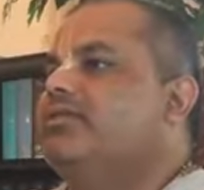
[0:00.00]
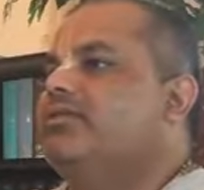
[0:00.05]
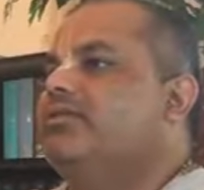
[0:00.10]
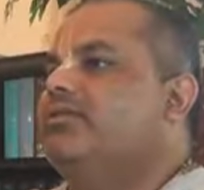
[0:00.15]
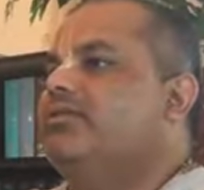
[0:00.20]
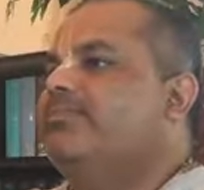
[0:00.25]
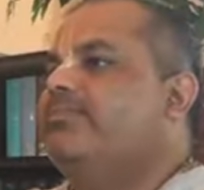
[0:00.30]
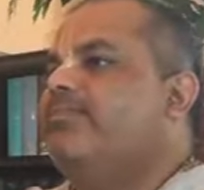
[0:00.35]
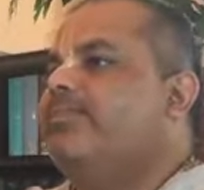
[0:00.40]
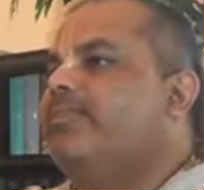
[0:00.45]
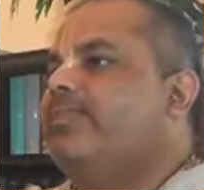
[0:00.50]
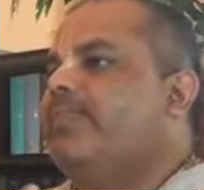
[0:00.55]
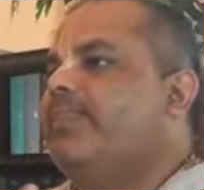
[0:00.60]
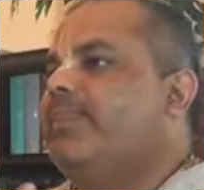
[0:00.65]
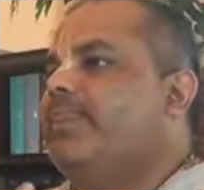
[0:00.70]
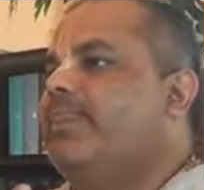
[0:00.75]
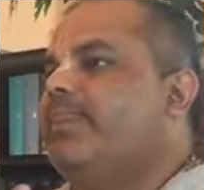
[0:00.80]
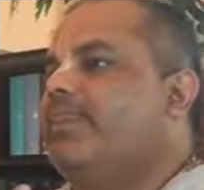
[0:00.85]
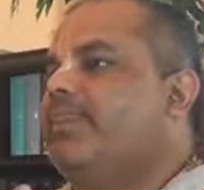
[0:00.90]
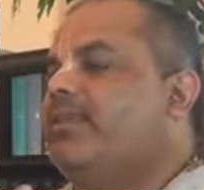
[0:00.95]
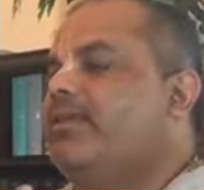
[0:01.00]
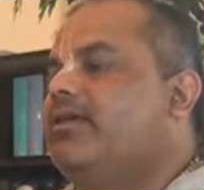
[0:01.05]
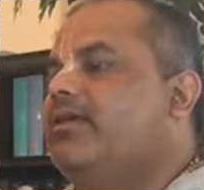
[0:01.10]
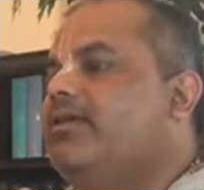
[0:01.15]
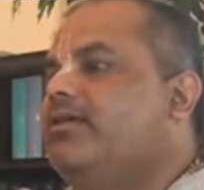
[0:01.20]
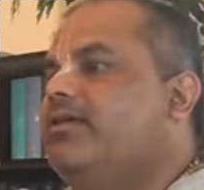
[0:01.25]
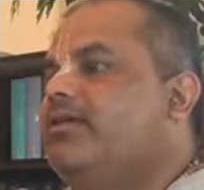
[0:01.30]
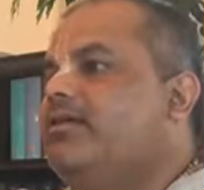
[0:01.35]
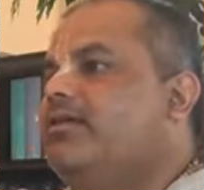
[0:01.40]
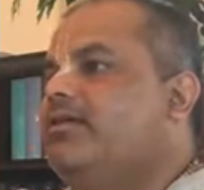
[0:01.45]

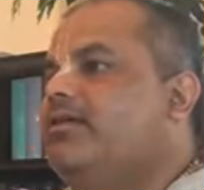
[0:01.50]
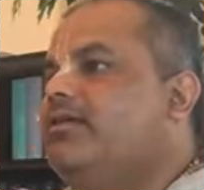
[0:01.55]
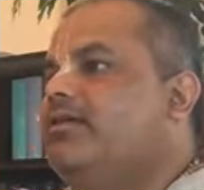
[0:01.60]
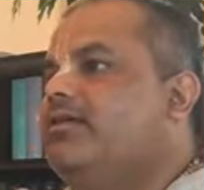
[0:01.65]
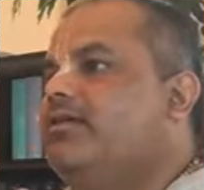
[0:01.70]
Nobody speaks.